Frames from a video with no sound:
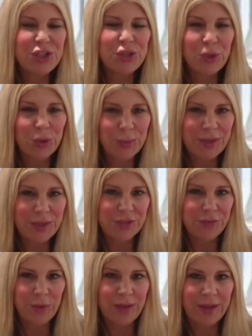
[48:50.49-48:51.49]
so much
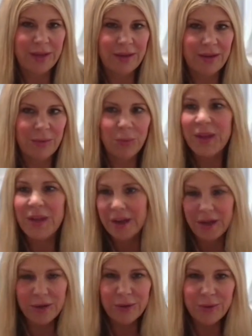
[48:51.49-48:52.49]
of what we
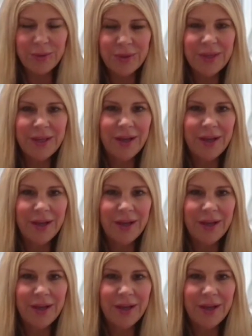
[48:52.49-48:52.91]
know.